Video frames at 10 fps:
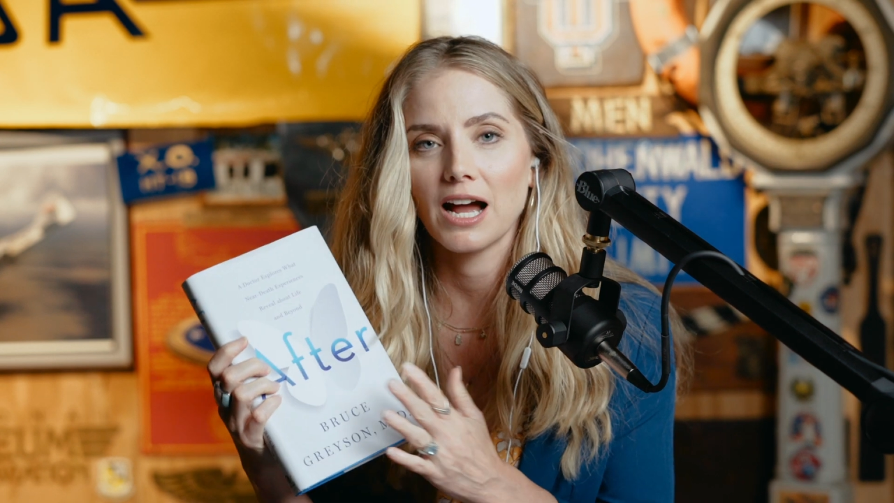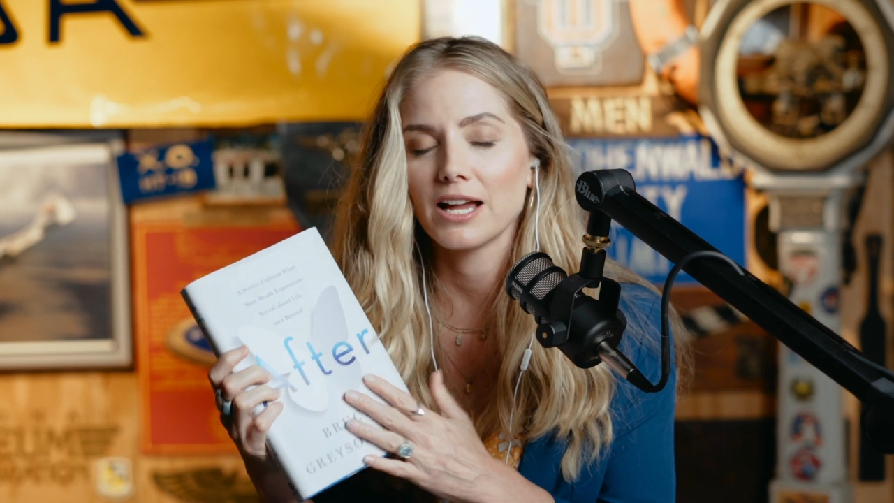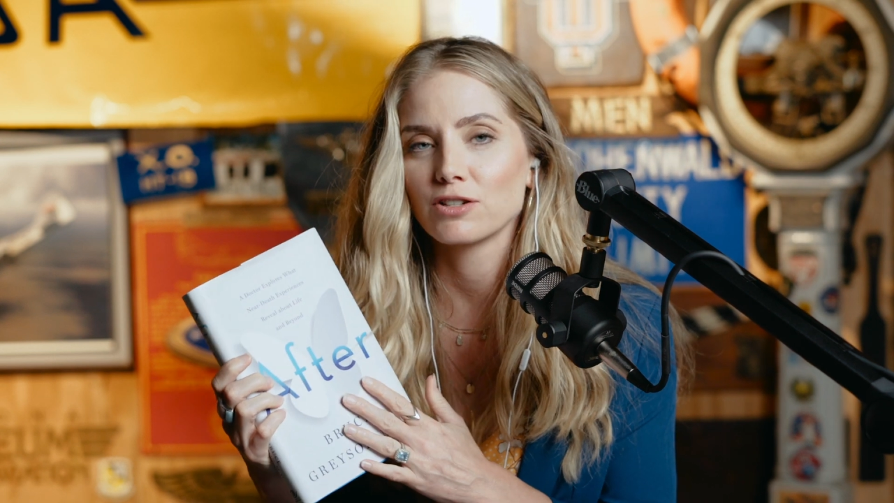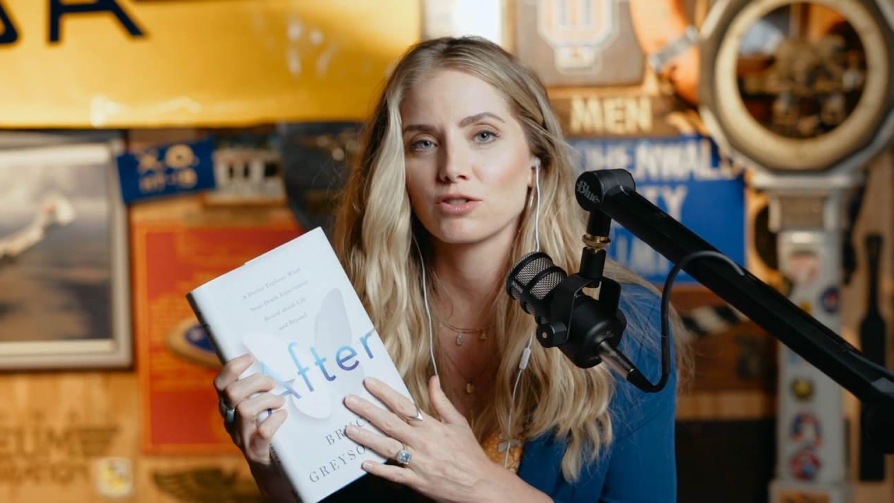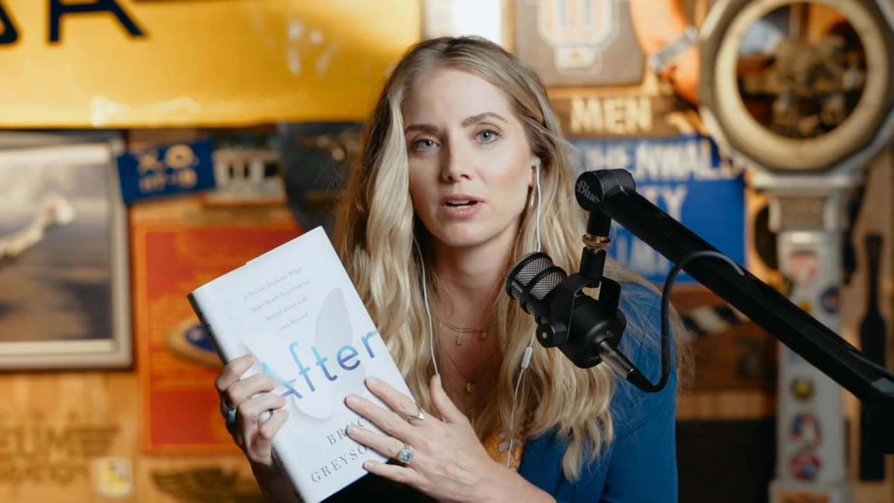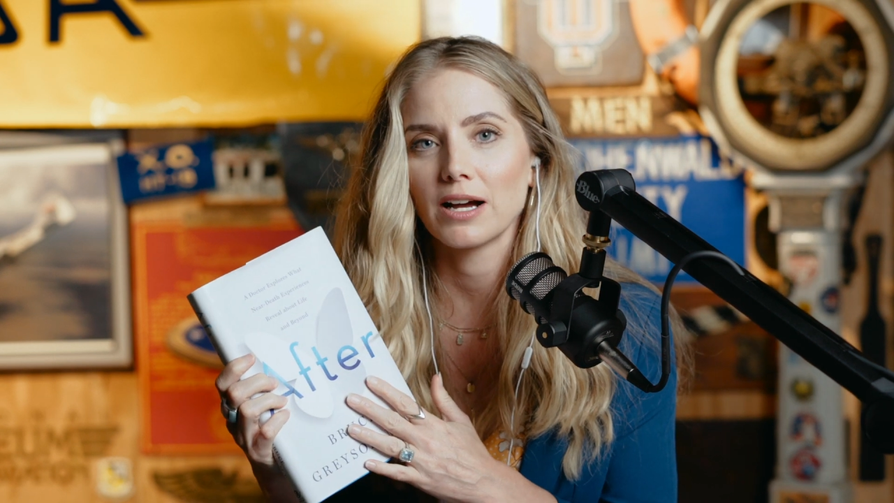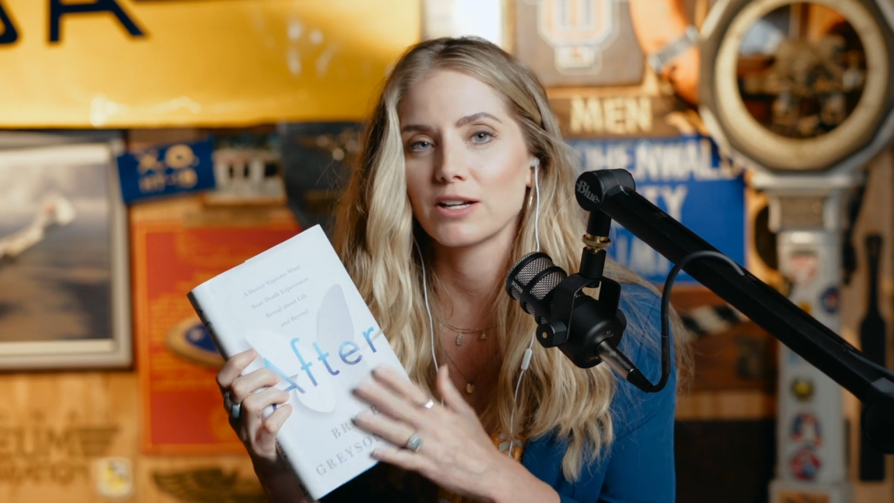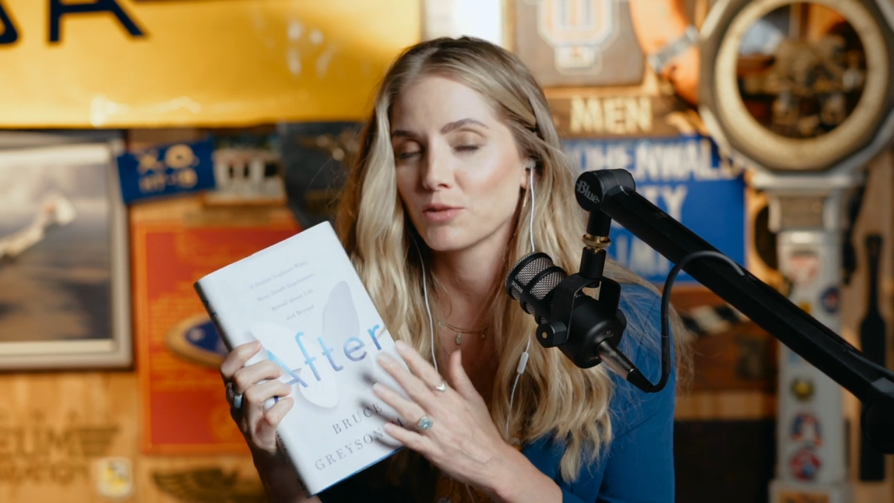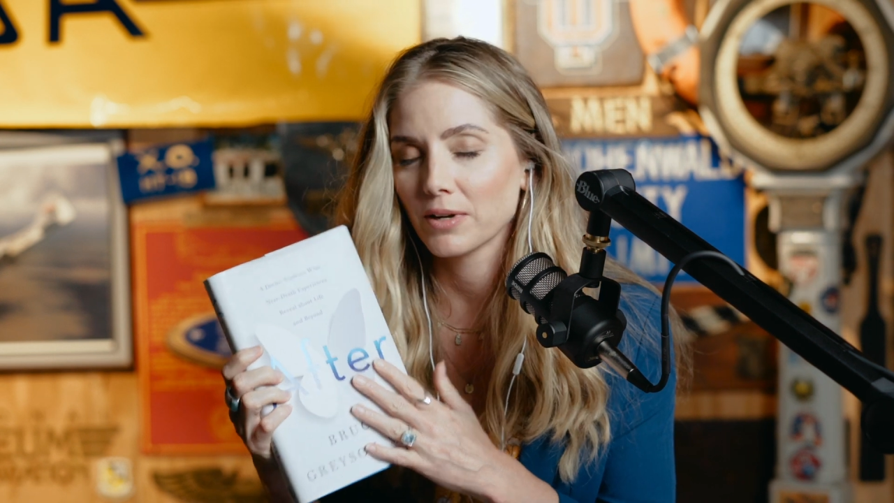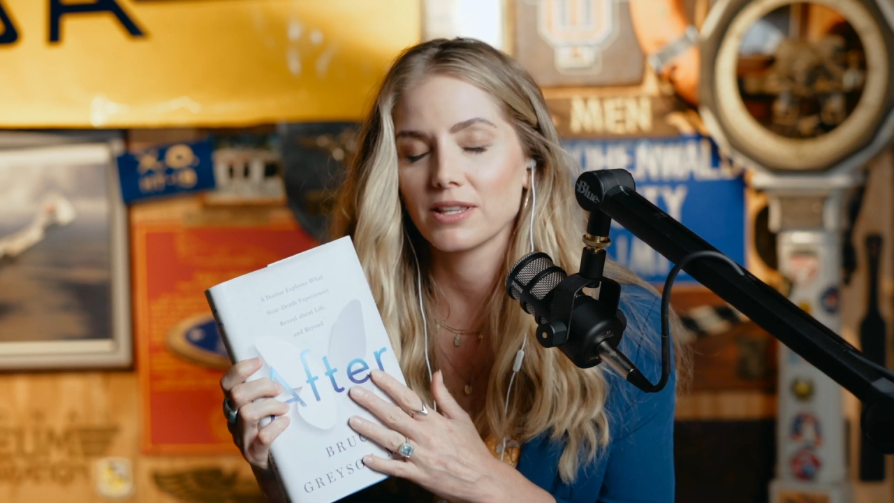I enjoyed